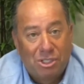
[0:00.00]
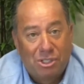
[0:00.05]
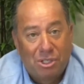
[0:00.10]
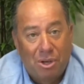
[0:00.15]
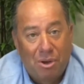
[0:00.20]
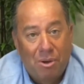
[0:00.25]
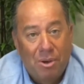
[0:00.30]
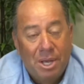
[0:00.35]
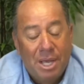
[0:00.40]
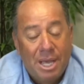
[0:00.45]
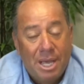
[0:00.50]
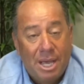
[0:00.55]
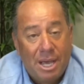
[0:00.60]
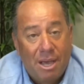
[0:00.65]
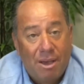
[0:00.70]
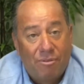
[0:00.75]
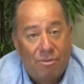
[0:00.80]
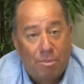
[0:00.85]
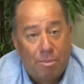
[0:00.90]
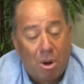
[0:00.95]
So
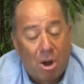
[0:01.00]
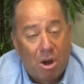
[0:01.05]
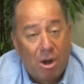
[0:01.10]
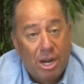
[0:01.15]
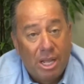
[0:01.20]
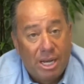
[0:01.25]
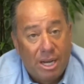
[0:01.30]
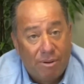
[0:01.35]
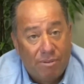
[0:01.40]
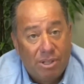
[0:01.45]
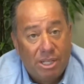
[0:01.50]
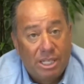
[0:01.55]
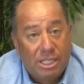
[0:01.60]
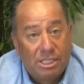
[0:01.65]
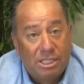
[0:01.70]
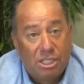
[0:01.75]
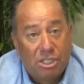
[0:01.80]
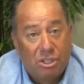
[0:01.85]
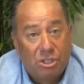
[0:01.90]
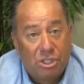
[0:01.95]
from our end,
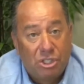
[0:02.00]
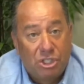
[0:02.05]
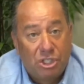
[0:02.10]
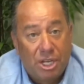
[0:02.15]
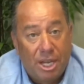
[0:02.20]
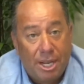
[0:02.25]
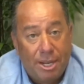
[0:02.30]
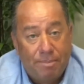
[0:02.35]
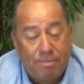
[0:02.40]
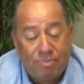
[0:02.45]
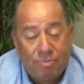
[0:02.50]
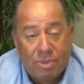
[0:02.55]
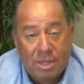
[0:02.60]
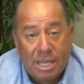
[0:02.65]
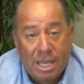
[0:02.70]
everything's in good shape.